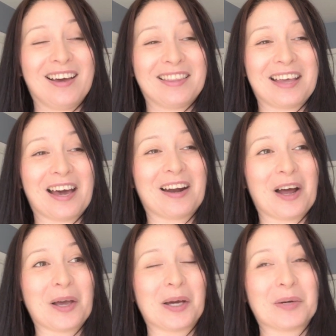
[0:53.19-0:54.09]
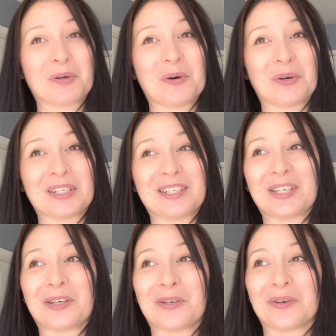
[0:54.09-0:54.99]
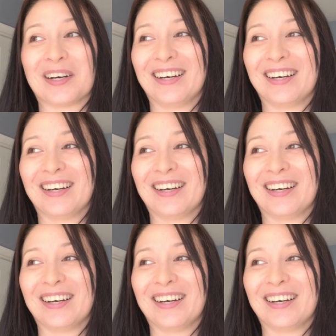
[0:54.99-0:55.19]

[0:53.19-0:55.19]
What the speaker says: that I am going to